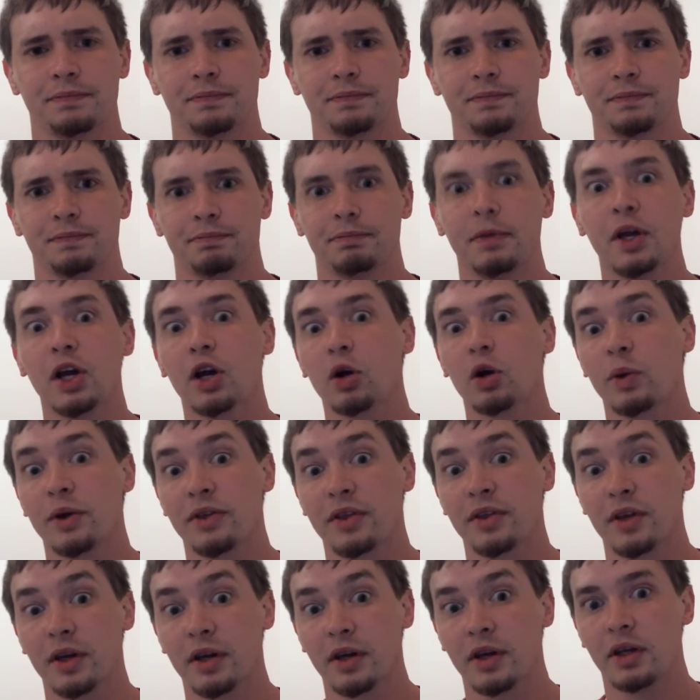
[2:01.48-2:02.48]
Mir
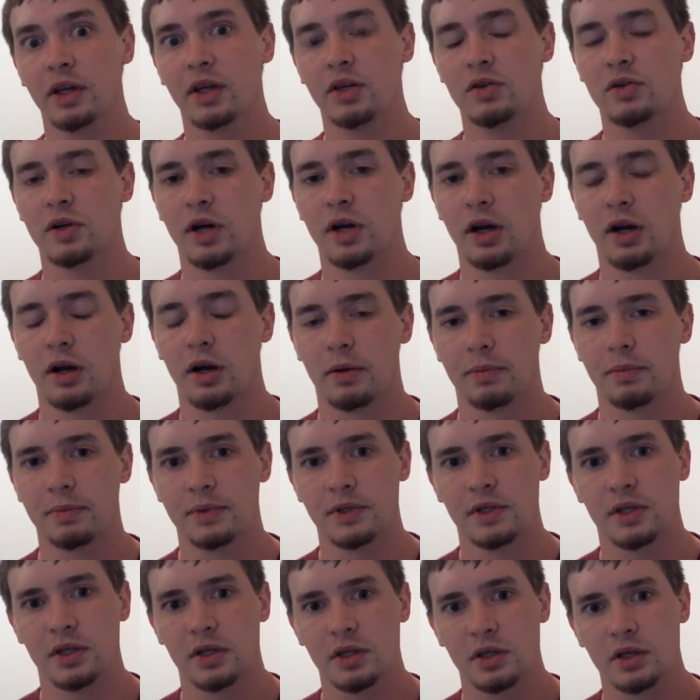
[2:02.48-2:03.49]
with it. He
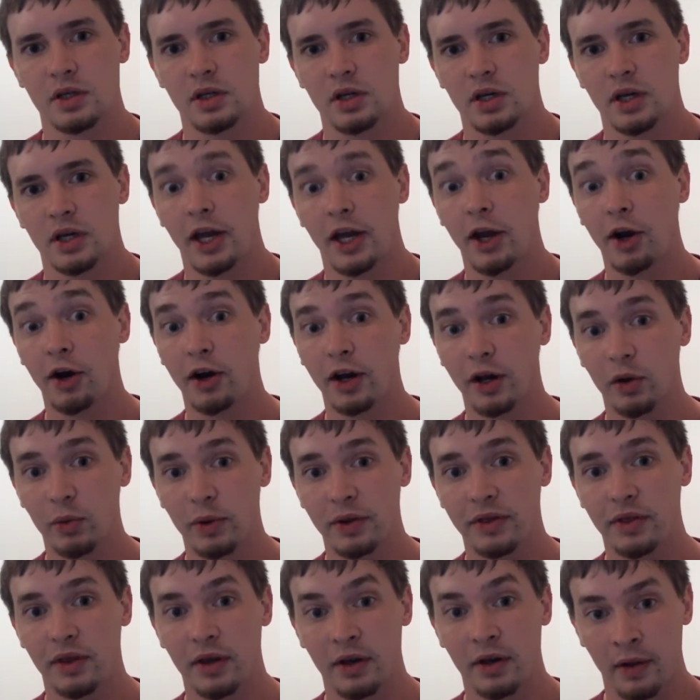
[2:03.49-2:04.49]
dropped Herrig
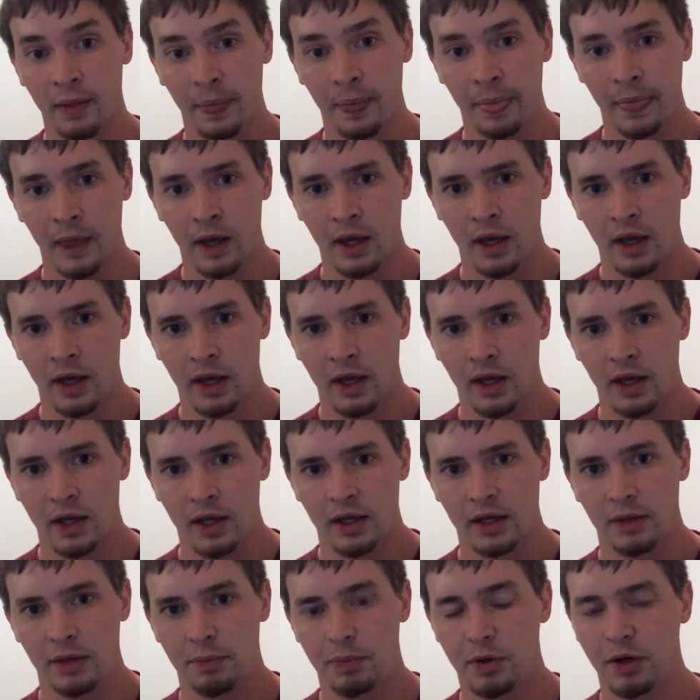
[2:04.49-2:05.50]
with it.
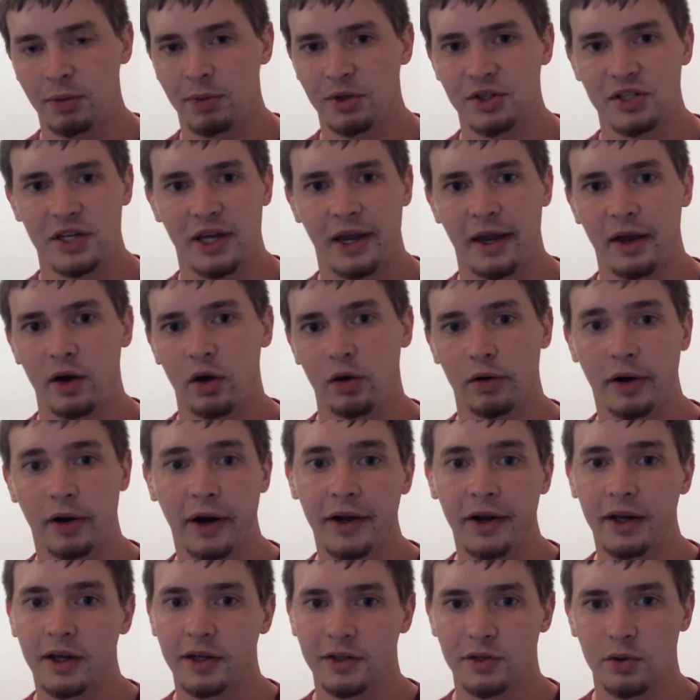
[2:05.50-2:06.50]
He pretty much KO'd
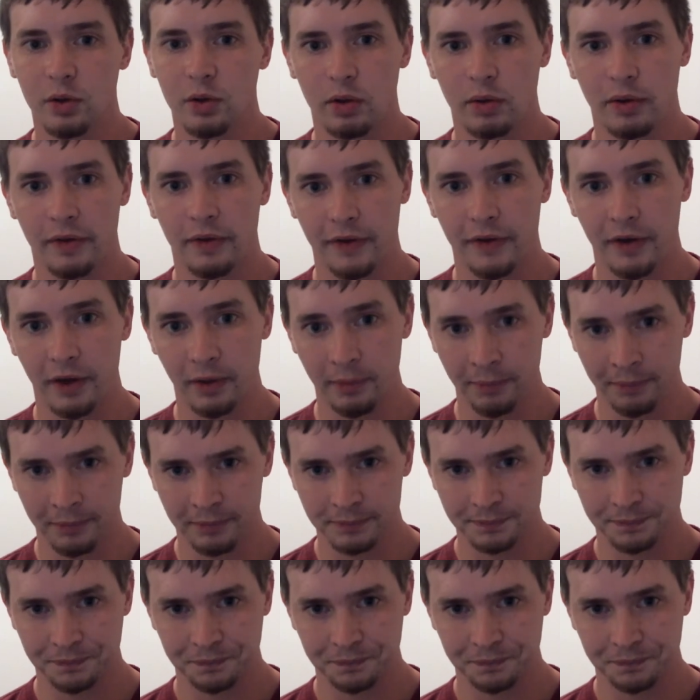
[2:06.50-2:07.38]
Randy Couture with it.